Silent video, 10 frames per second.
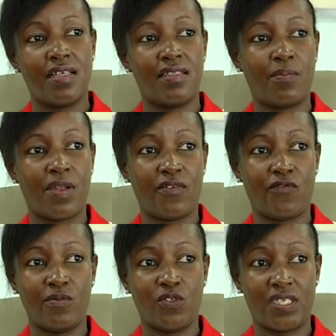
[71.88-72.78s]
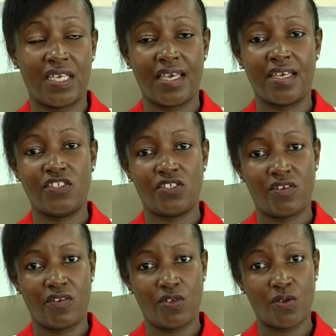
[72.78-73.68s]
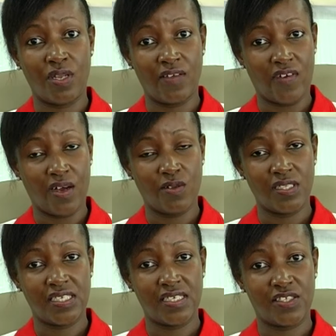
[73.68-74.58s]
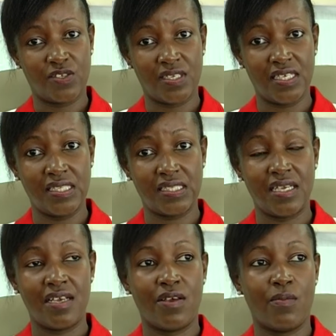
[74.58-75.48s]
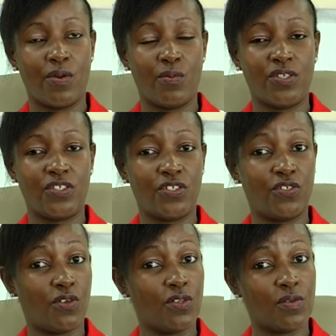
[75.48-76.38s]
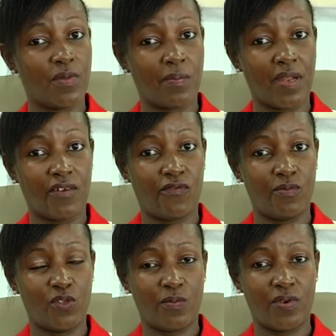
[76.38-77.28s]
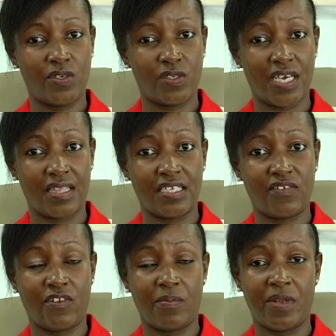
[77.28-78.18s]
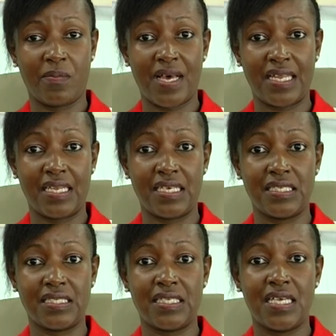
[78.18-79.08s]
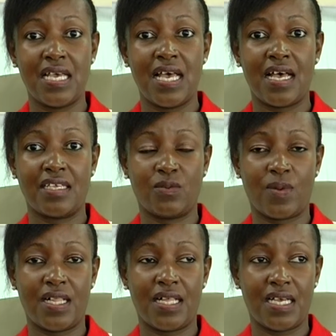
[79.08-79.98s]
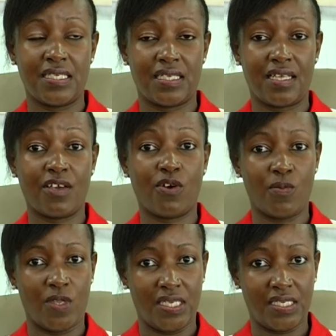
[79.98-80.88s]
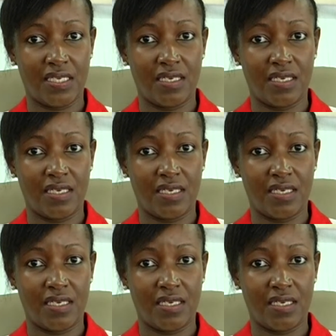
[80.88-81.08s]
The platform should engage not only faculty and students, but it should also be a platform to bring together development partners as well as the community.